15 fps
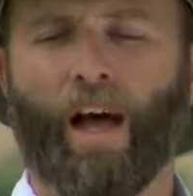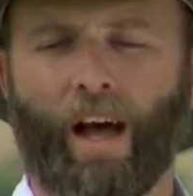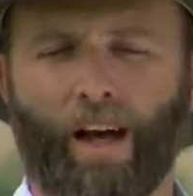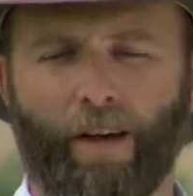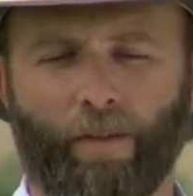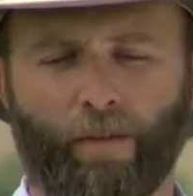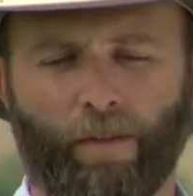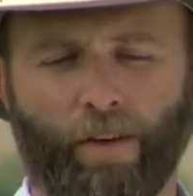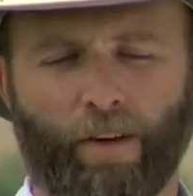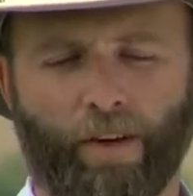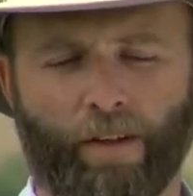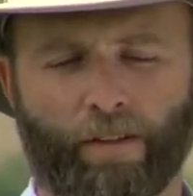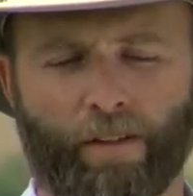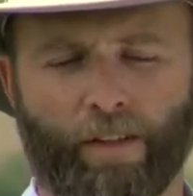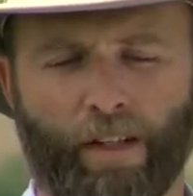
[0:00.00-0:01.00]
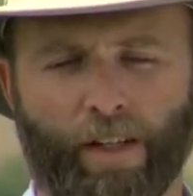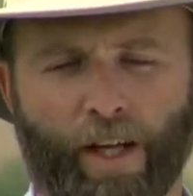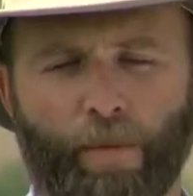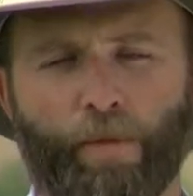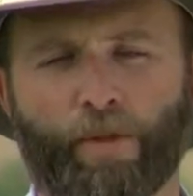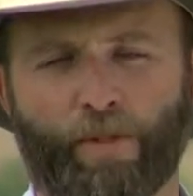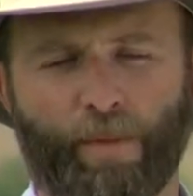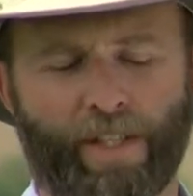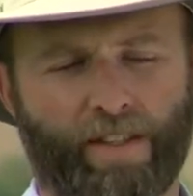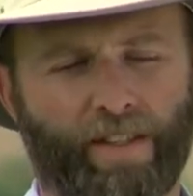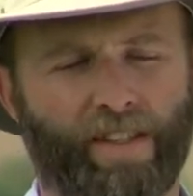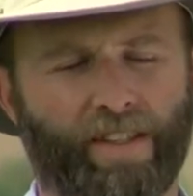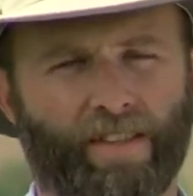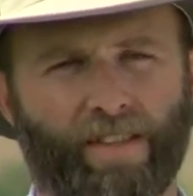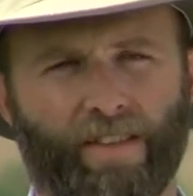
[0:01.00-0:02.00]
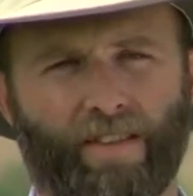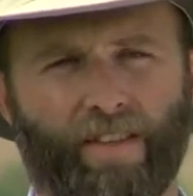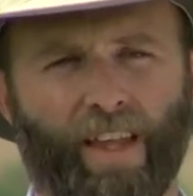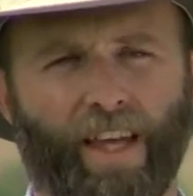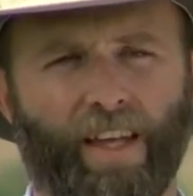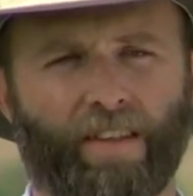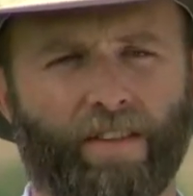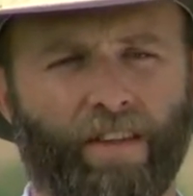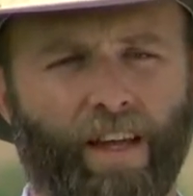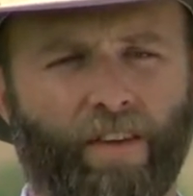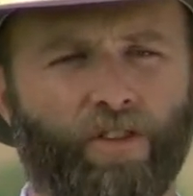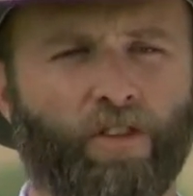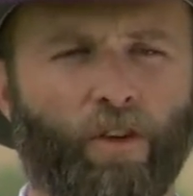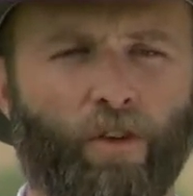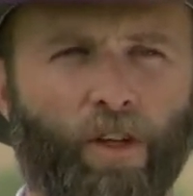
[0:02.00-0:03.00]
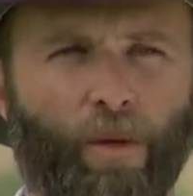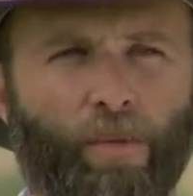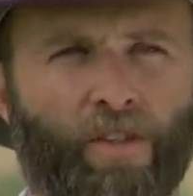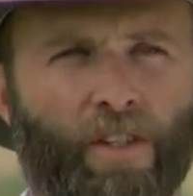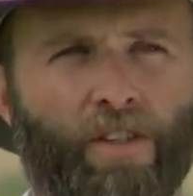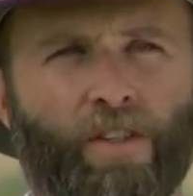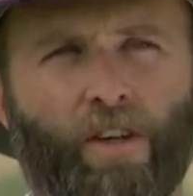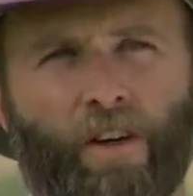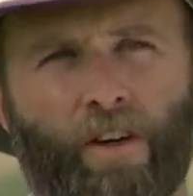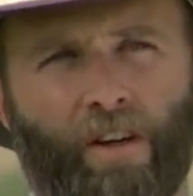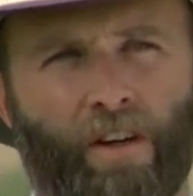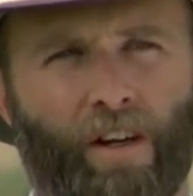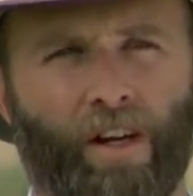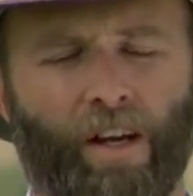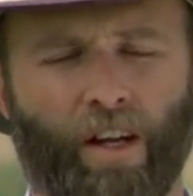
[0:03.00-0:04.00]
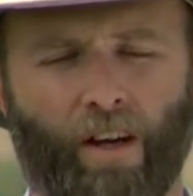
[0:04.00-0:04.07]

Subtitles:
There are a couple species that have shown up since our